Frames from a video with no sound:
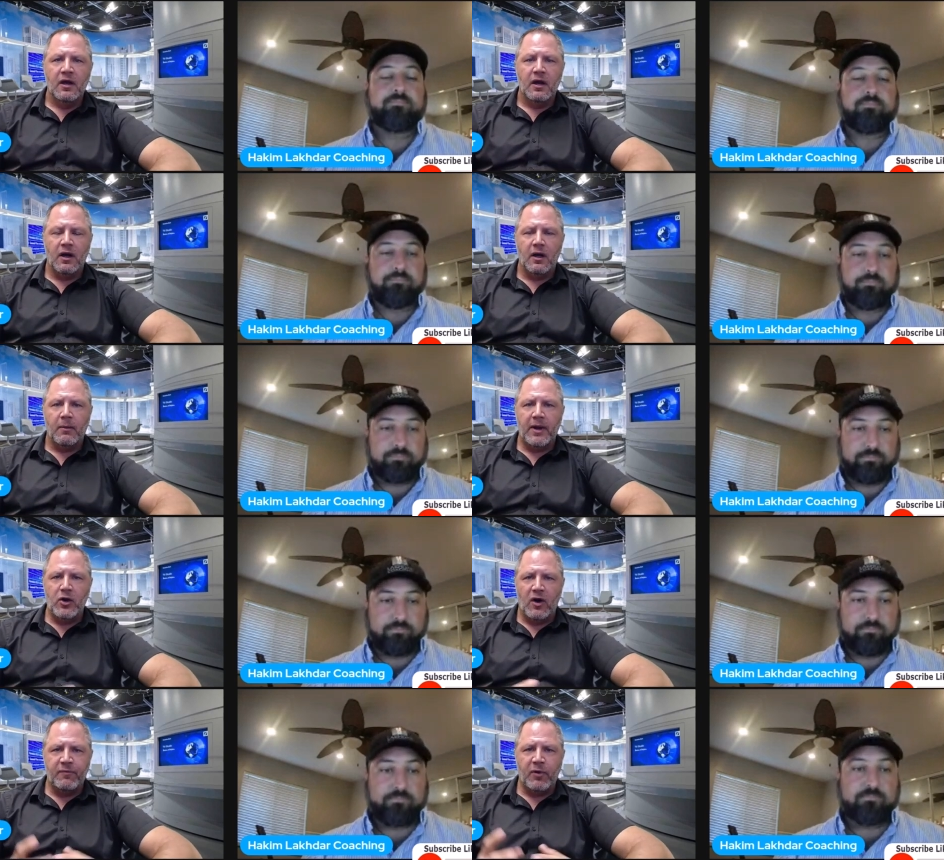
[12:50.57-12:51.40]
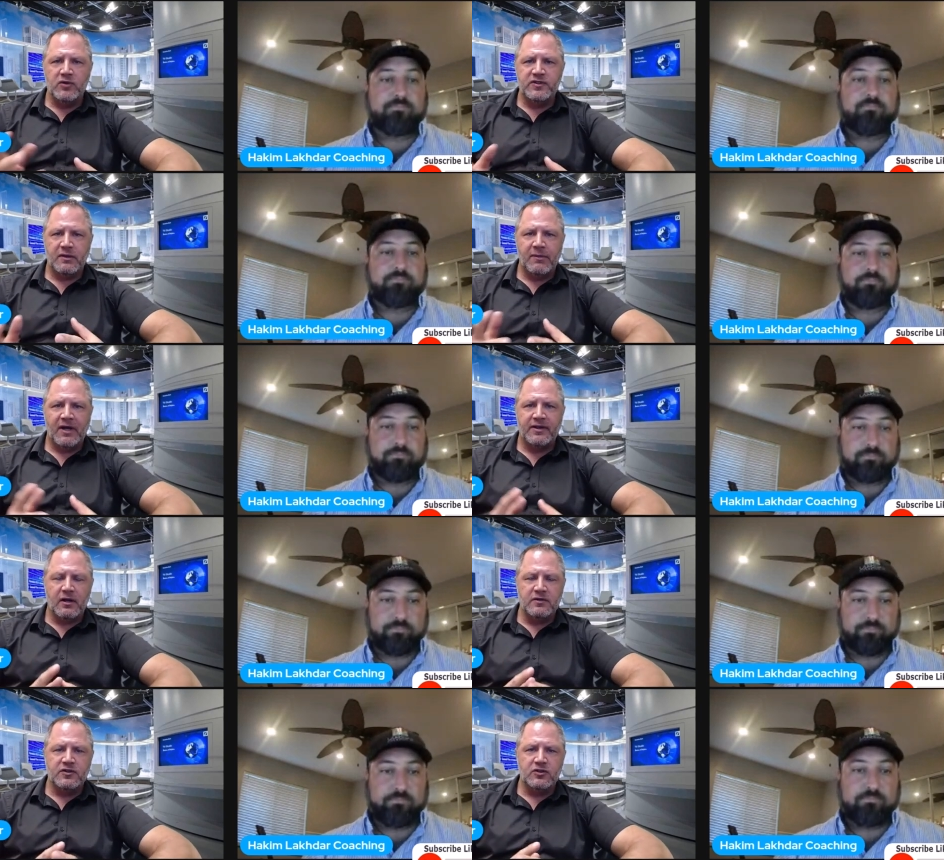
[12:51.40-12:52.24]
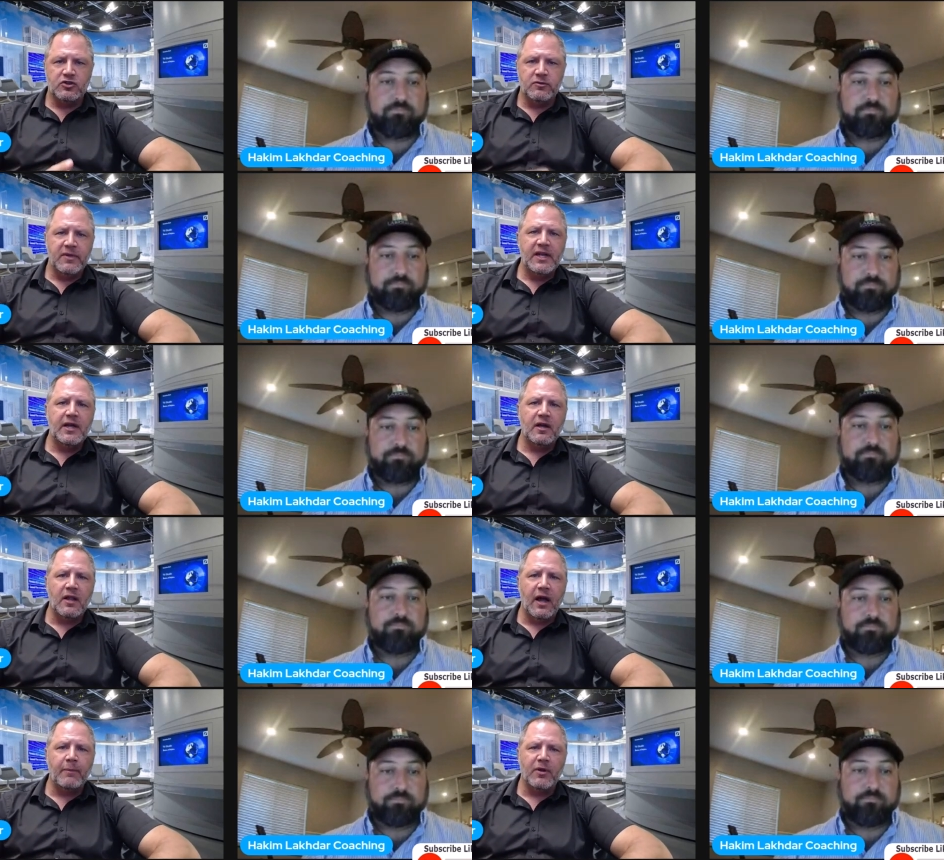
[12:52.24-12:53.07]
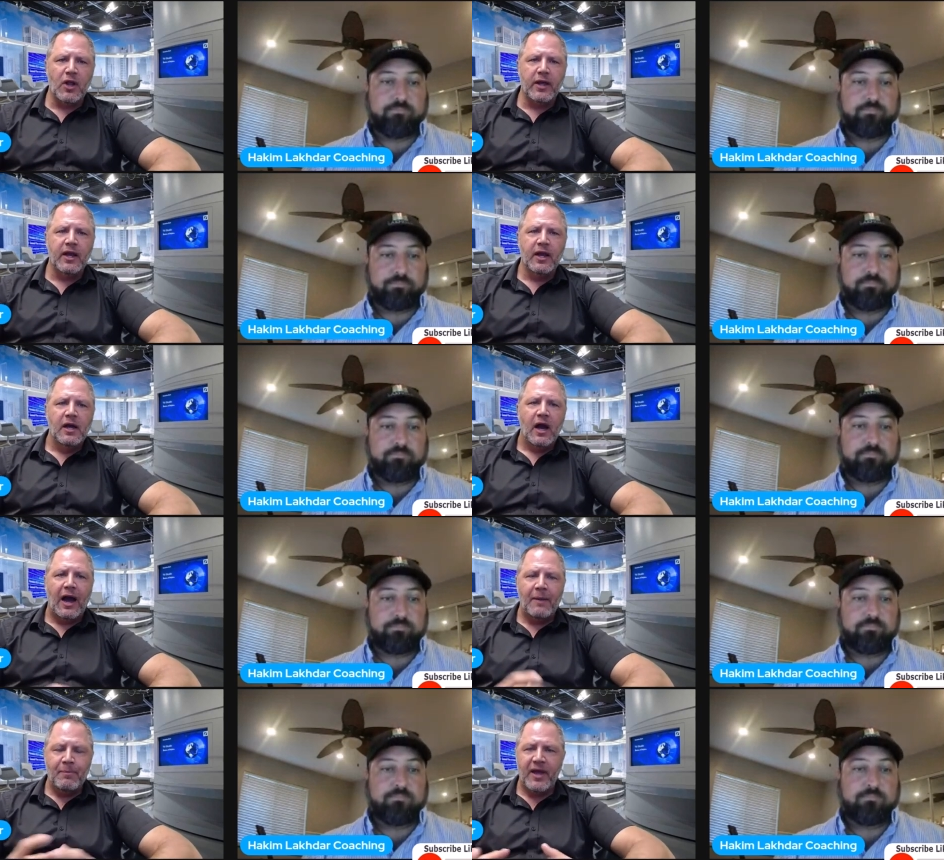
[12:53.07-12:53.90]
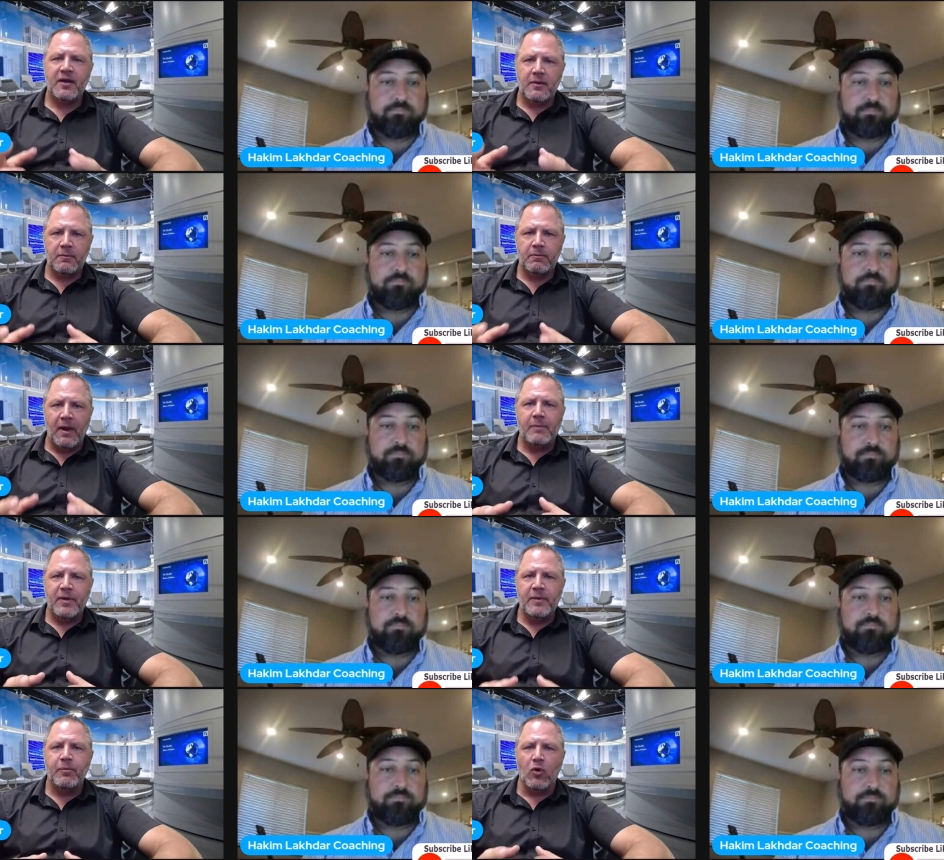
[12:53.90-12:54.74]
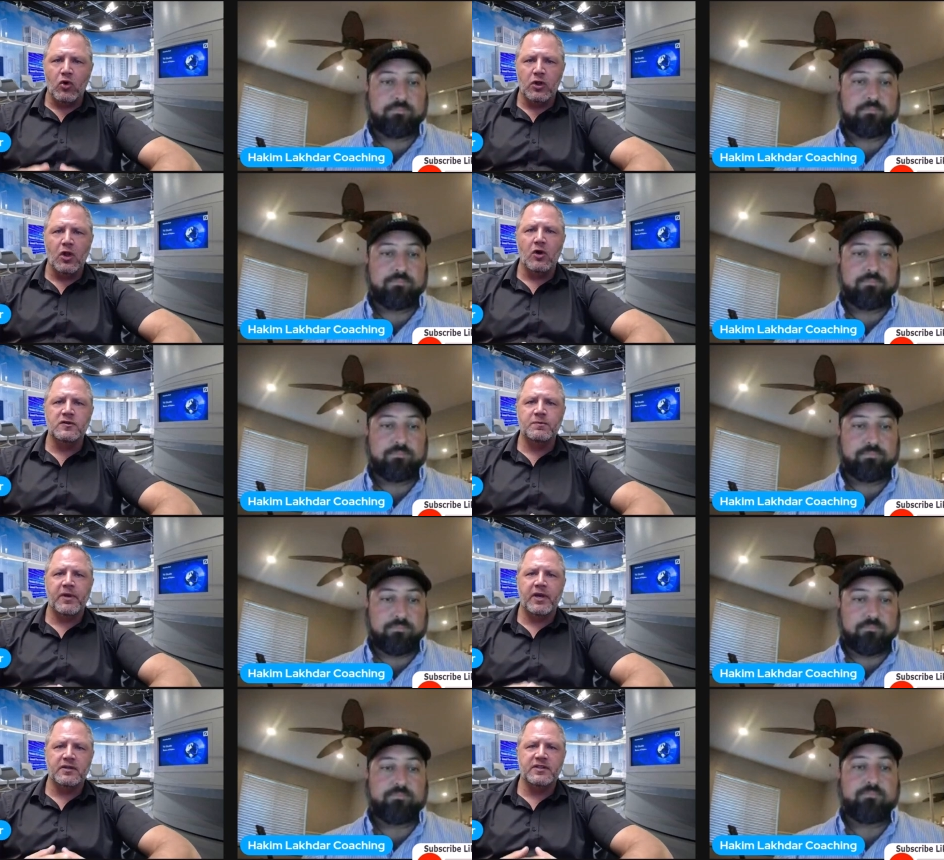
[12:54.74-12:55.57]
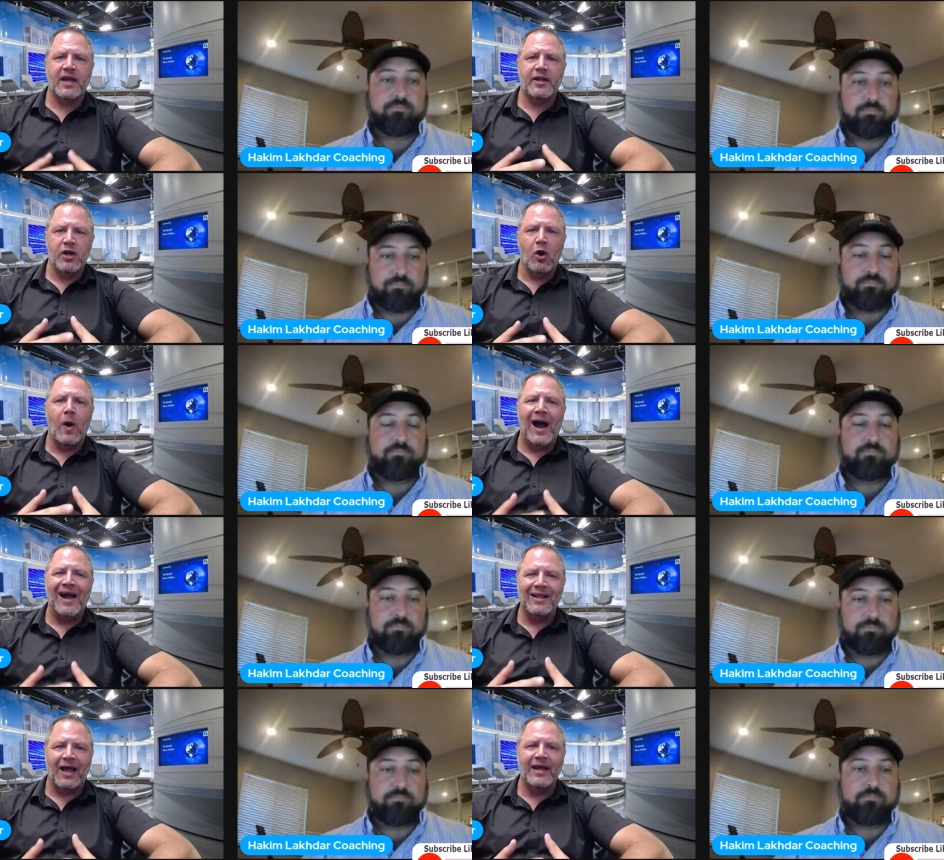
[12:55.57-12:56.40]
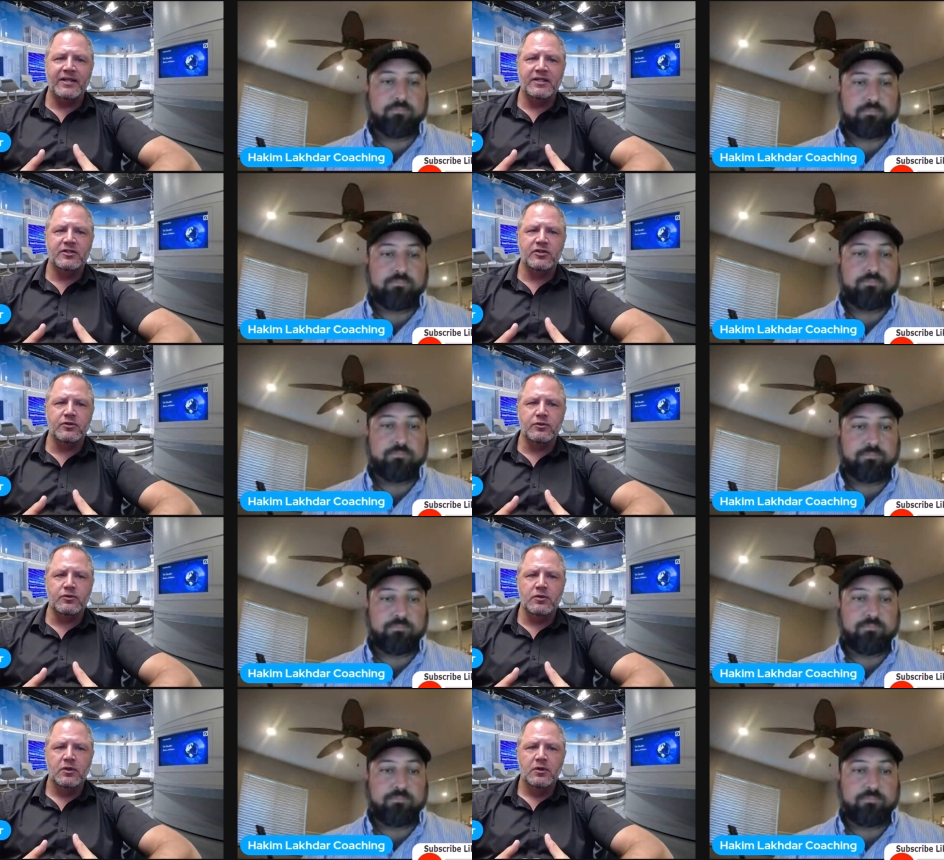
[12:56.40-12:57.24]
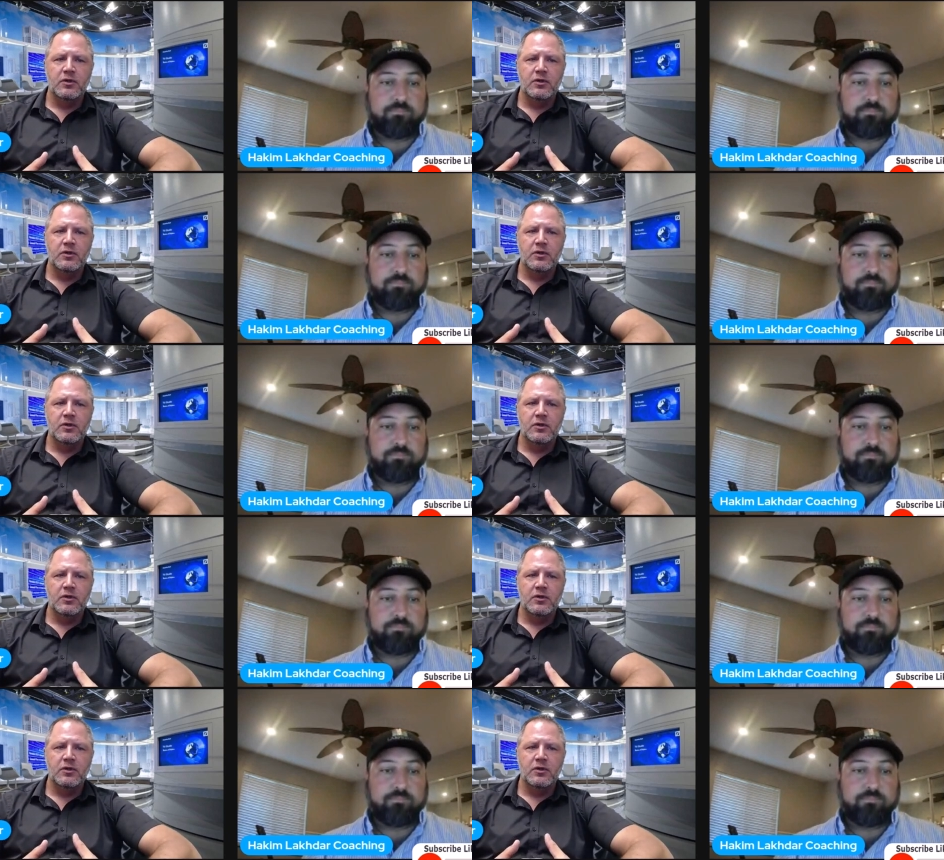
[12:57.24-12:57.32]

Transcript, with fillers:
Speaker 1: Um, I know I've posted about that on social media a lot, but like, I pick my people close because I know I like to